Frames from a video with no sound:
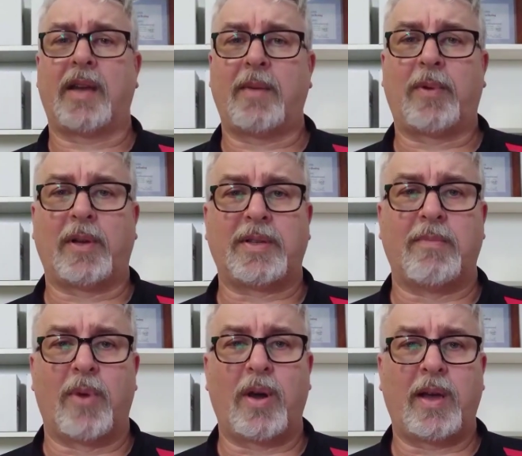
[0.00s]
example is
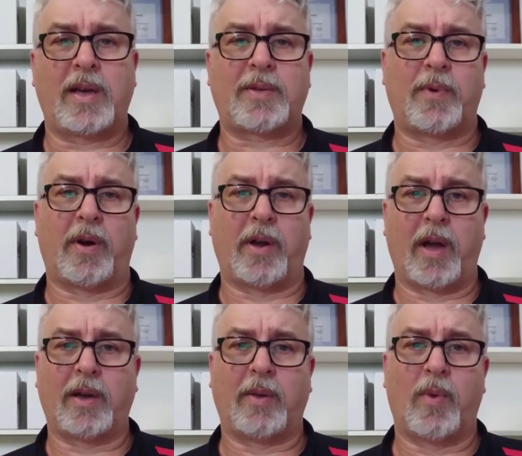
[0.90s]
in my house where I
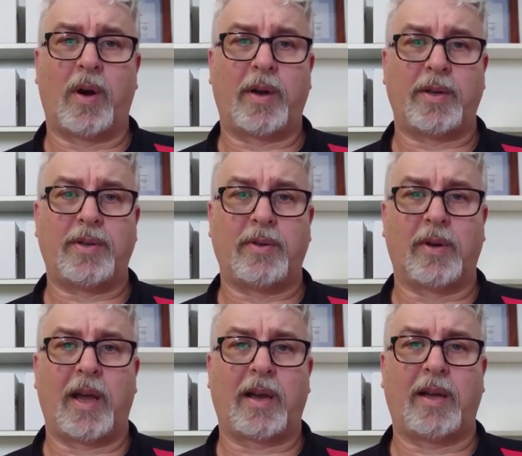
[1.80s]
only wired a
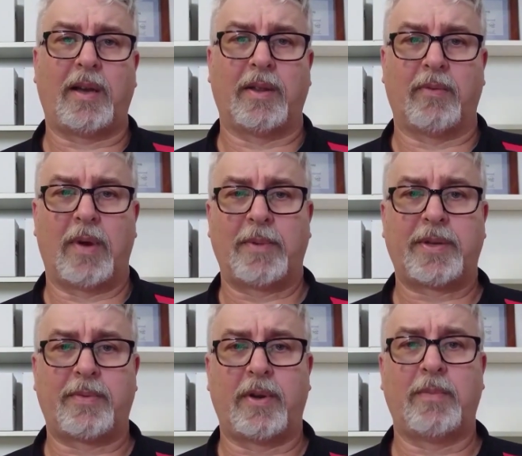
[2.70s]
dual outlet in the
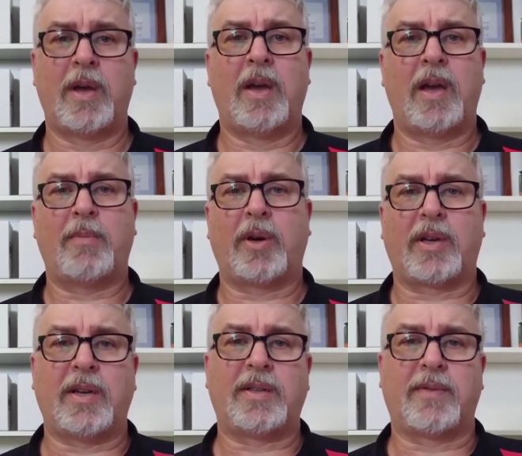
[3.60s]
rumpus room and my
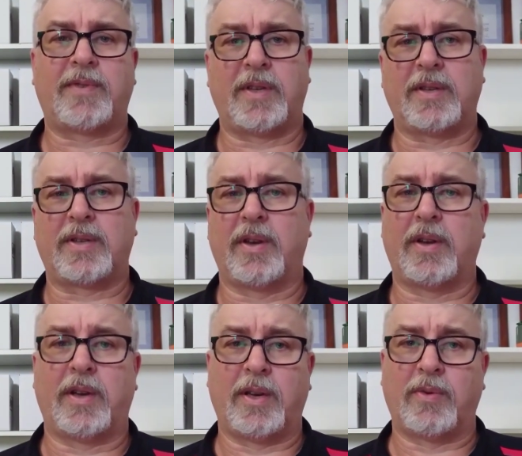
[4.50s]
kids have since
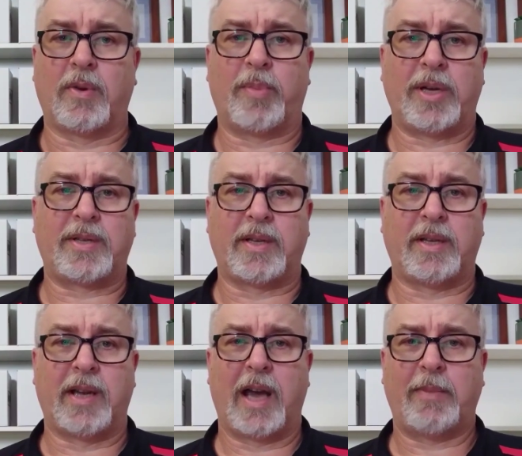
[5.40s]
turned it into a
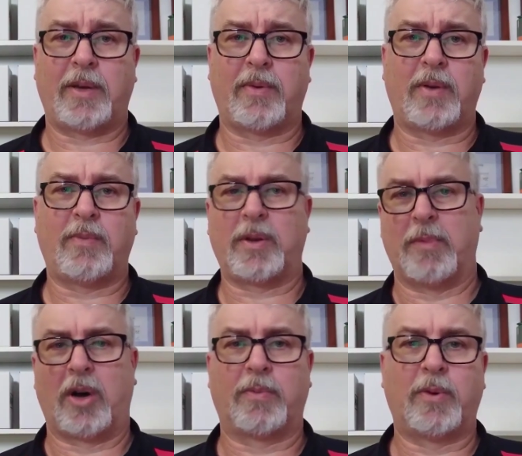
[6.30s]
PC gaming room with
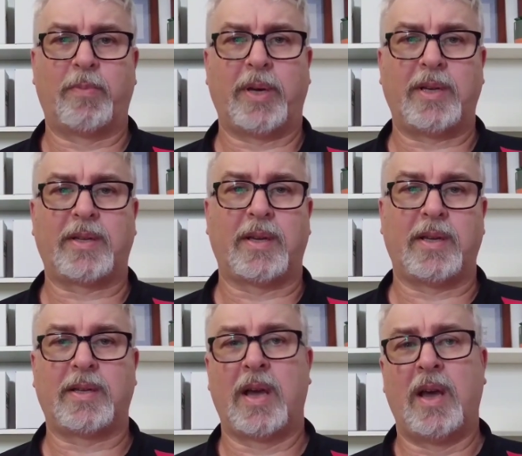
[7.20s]
multiple
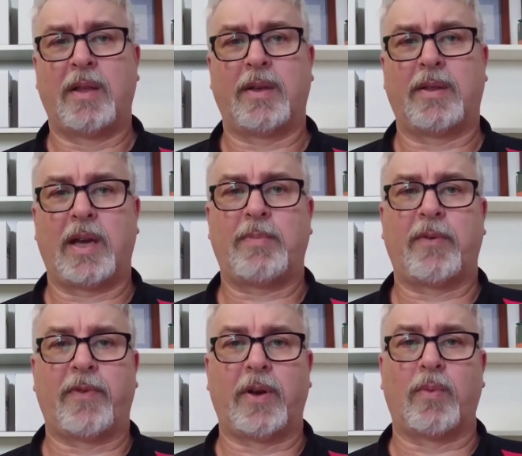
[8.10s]
PCs that they
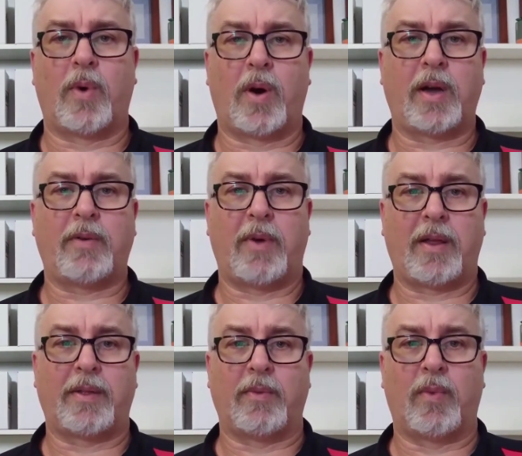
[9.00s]
prefer wired
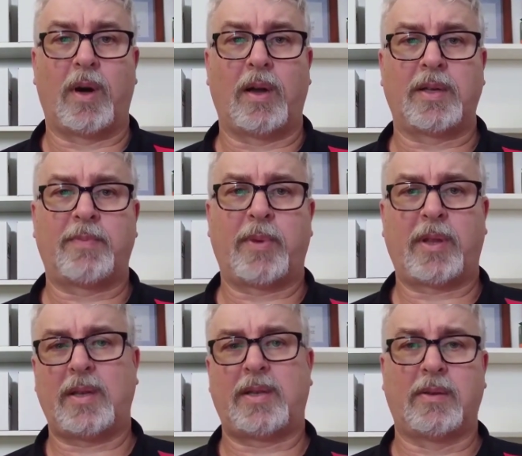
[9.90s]
rather than wireless,
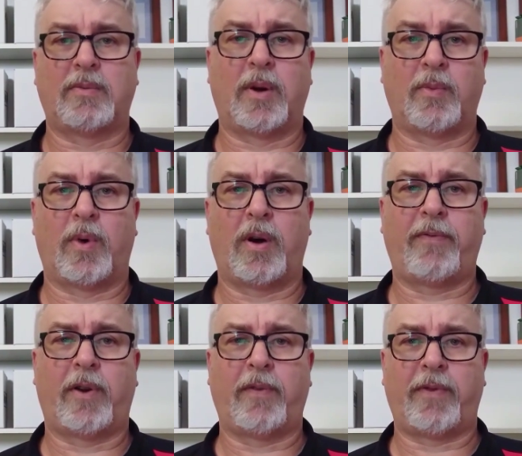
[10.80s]
but they still want
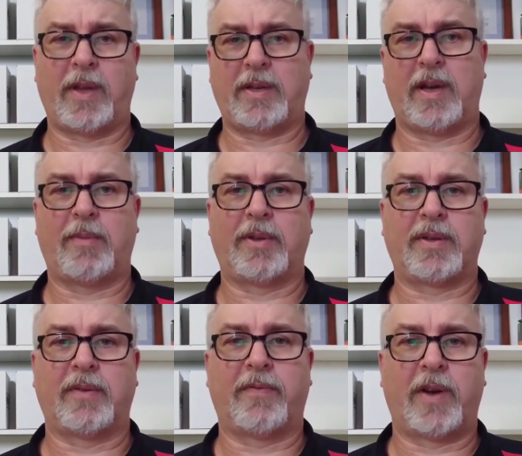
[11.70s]
Wi-Fi for their
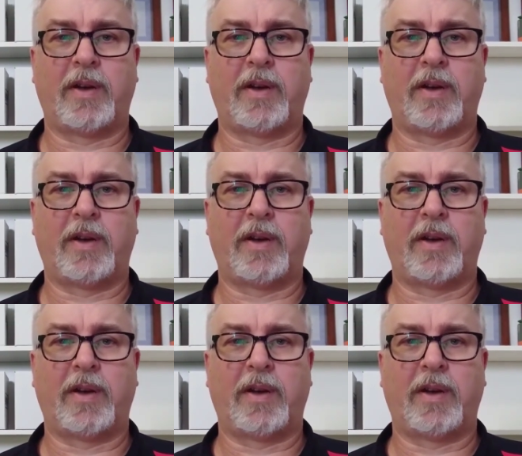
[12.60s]
tablets and